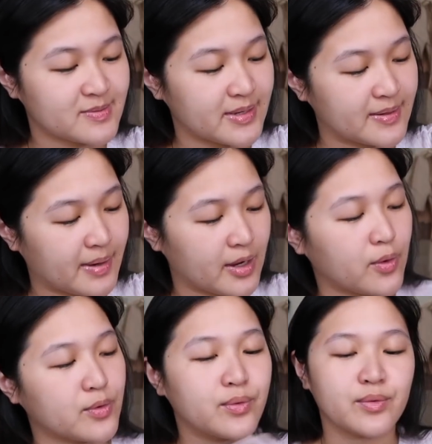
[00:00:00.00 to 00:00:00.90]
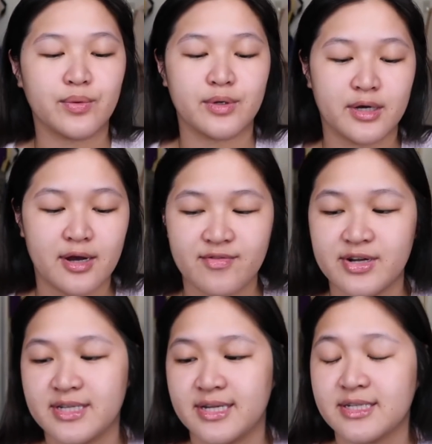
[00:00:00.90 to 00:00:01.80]
has been my go-to toner ever
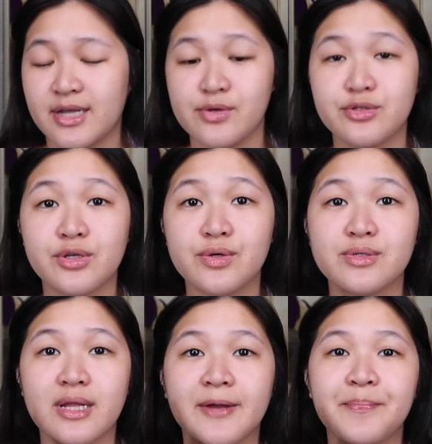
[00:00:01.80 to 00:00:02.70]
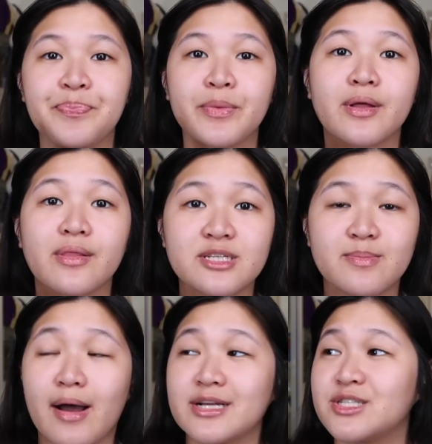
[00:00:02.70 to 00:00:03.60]
since. I used to use like the
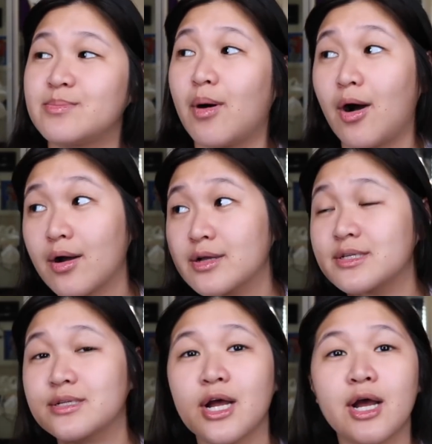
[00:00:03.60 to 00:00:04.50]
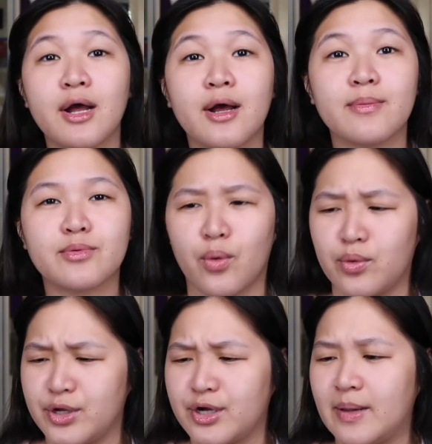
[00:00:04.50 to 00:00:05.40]
Smashbox
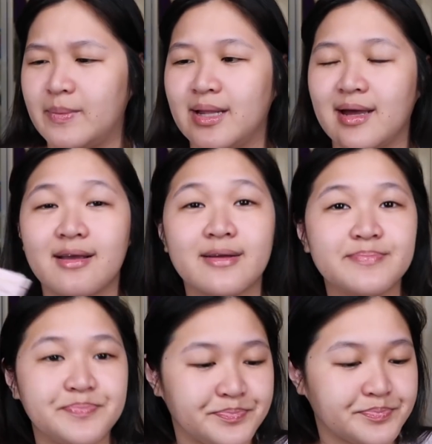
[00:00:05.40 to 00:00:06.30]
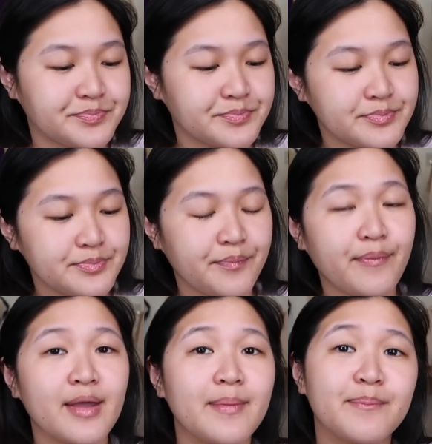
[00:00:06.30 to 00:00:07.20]
toner. I mean like
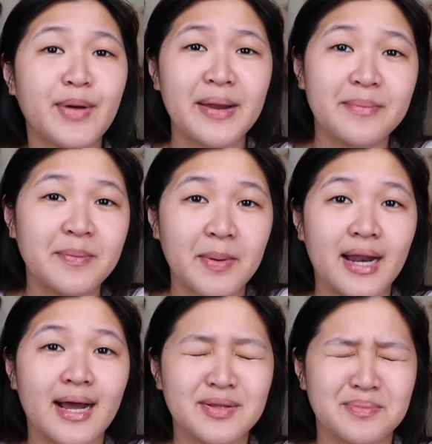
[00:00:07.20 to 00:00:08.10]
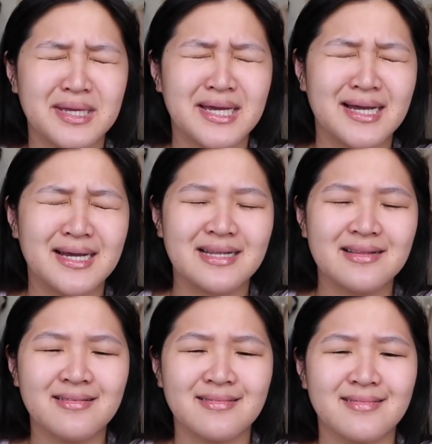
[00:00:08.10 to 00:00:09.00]
primer pala. Ano ba yan?